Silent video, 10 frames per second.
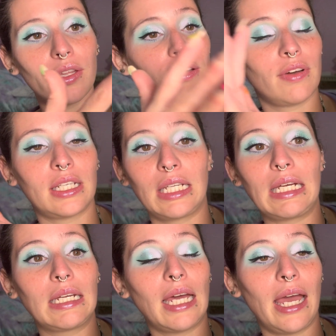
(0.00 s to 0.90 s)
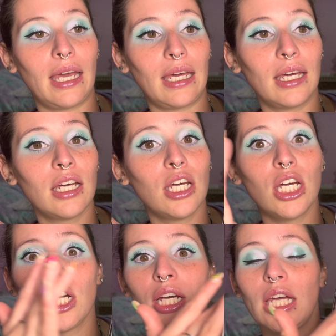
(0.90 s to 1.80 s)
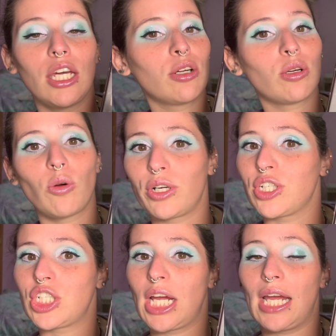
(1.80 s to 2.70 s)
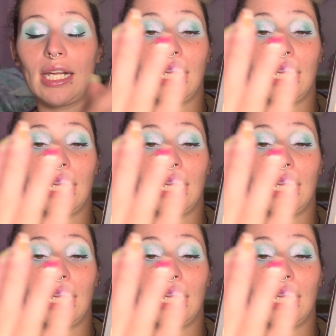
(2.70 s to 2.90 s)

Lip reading: If I need a inner corner shade,